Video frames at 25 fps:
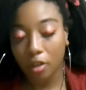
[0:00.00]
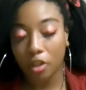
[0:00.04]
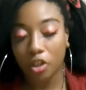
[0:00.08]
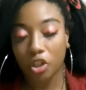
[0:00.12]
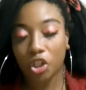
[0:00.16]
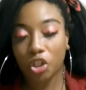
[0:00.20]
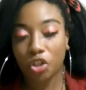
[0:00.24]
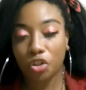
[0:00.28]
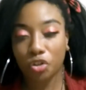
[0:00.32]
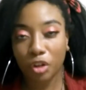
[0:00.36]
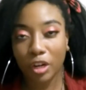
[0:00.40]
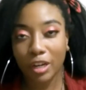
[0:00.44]

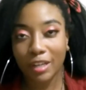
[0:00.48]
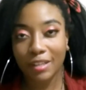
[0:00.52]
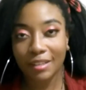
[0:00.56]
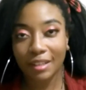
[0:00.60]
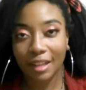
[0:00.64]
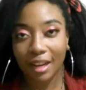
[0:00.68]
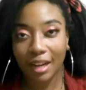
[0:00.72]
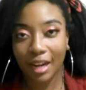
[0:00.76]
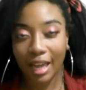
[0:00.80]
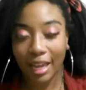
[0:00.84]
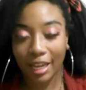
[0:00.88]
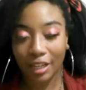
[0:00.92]
She tries
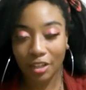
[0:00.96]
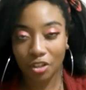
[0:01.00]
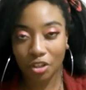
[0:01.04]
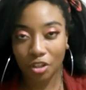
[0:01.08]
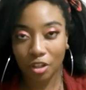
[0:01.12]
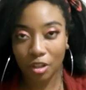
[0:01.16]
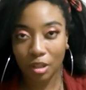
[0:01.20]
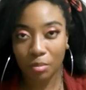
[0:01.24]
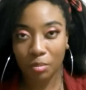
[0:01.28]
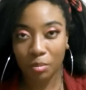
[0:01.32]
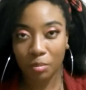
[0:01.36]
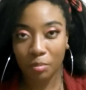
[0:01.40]
to lecture
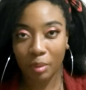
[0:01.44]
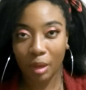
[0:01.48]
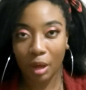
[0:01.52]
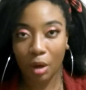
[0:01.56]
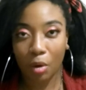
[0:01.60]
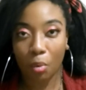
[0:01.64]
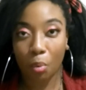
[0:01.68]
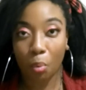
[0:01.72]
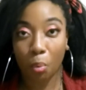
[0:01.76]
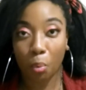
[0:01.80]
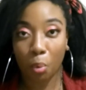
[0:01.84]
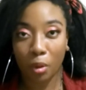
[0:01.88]
them
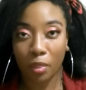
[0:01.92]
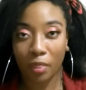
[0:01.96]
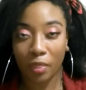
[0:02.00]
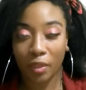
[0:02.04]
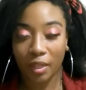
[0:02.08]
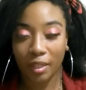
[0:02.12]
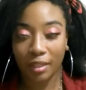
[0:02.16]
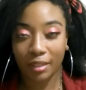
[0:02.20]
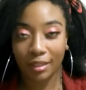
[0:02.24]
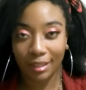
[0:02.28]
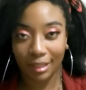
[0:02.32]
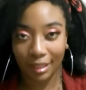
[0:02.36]
about what
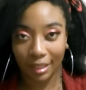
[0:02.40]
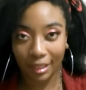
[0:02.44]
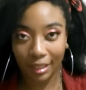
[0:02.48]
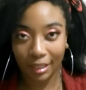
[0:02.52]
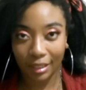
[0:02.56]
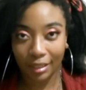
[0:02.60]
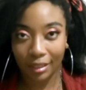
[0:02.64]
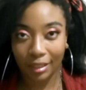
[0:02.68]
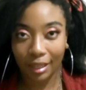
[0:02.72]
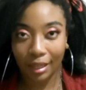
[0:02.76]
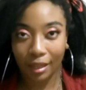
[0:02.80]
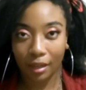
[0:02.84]
they
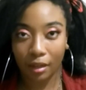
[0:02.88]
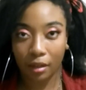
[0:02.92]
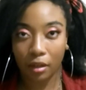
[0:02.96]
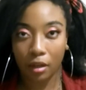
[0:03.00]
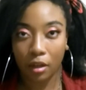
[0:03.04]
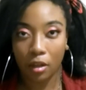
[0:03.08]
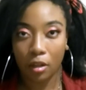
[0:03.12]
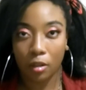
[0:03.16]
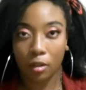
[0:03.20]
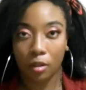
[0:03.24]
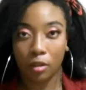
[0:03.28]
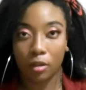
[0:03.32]
did and
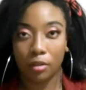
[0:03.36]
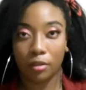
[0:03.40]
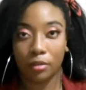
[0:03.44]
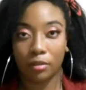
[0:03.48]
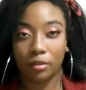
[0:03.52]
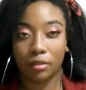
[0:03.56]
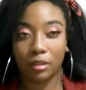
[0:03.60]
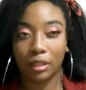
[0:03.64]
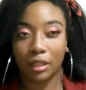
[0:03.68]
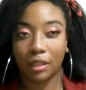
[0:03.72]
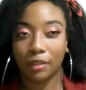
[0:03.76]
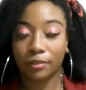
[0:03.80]
the
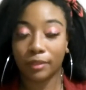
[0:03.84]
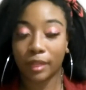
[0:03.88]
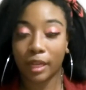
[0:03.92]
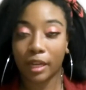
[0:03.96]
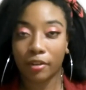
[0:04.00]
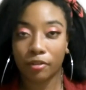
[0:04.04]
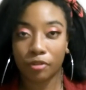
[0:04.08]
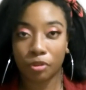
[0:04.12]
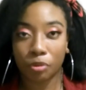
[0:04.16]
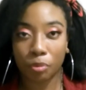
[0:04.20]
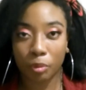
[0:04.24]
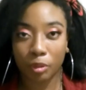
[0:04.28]
stuff
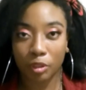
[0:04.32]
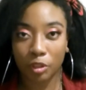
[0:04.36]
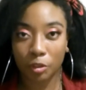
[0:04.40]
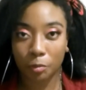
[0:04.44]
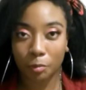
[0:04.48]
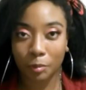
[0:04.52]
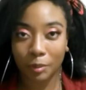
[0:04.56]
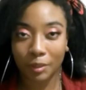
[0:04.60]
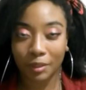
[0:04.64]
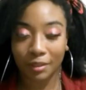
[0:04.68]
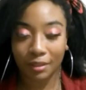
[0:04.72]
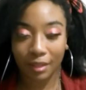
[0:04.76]
everyone's
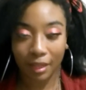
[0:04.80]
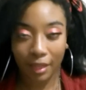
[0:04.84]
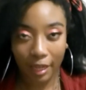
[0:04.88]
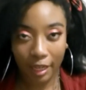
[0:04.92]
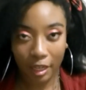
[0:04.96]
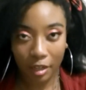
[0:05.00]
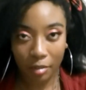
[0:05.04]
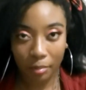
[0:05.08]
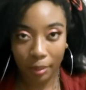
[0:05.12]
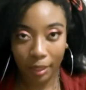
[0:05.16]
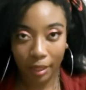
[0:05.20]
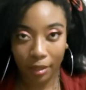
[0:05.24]
been saying
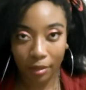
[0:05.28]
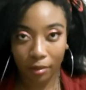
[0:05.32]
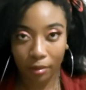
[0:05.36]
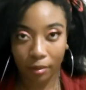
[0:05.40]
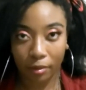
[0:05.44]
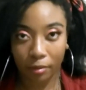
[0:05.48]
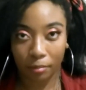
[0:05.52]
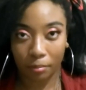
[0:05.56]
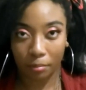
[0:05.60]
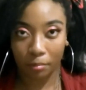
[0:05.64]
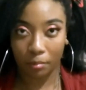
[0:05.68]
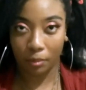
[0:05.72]
about
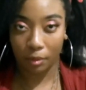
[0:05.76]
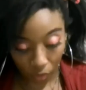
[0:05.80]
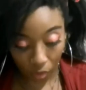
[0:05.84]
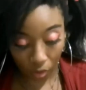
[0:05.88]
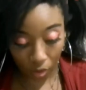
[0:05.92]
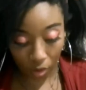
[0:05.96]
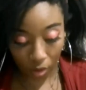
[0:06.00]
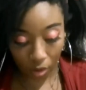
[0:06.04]
them.